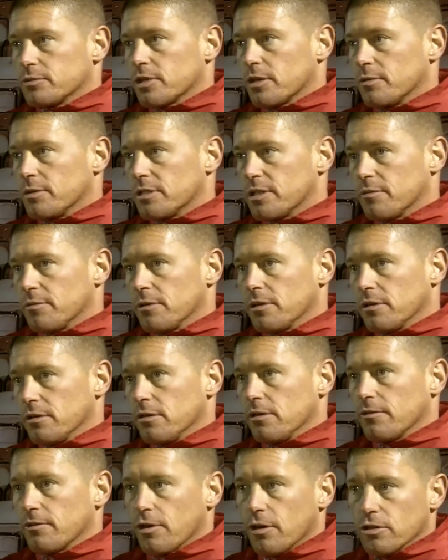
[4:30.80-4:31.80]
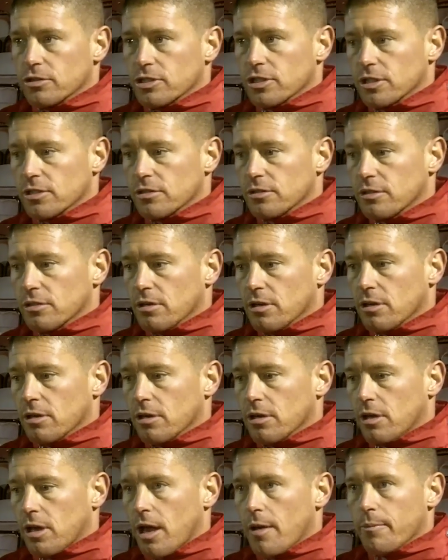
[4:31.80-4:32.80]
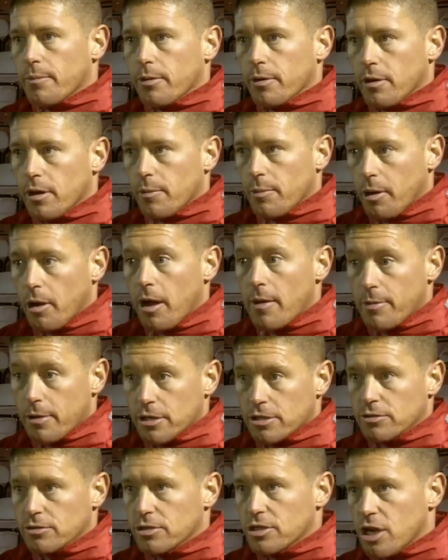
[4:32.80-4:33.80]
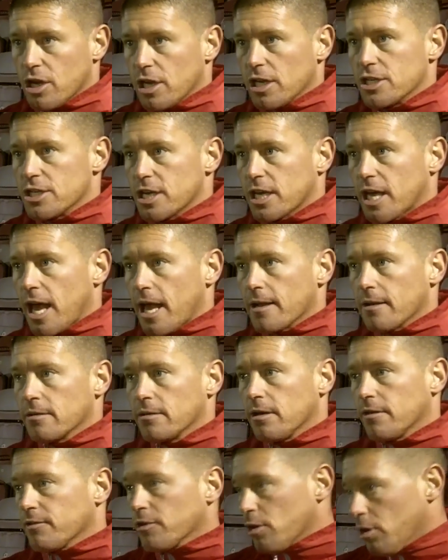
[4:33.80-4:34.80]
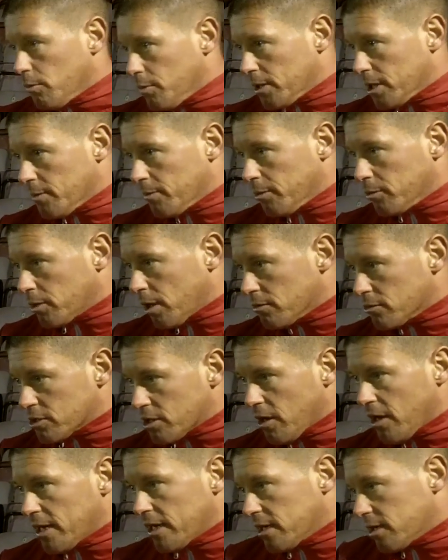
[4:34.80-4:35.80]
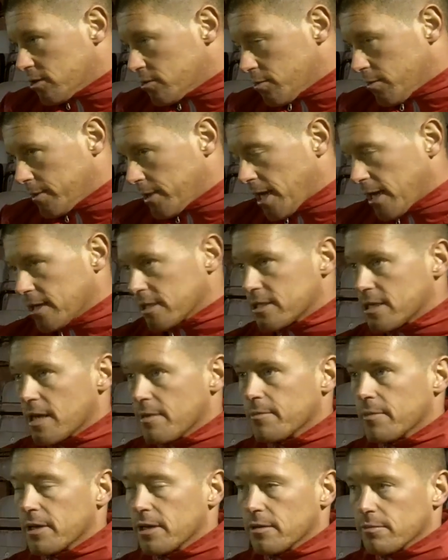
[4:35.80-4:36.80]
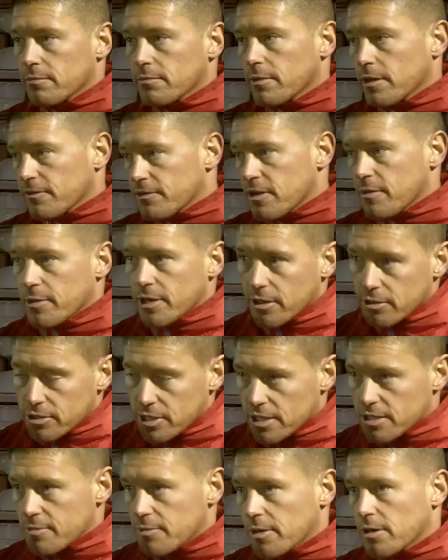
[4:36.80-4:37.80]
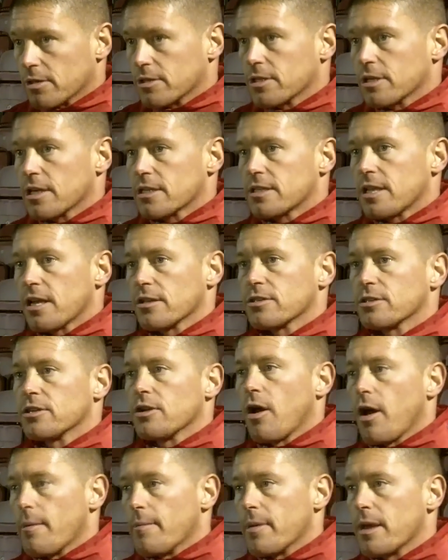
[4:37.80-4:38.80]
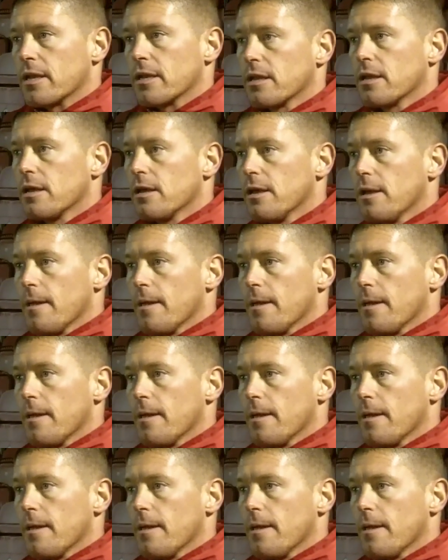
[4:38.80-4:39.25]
So we said you've got to go and apply pressure as early as you can. You haven't got to win the ball. Don't slide in, because we'll be down to 10 men, and if somebody else does it behind you, that's down to 9 men.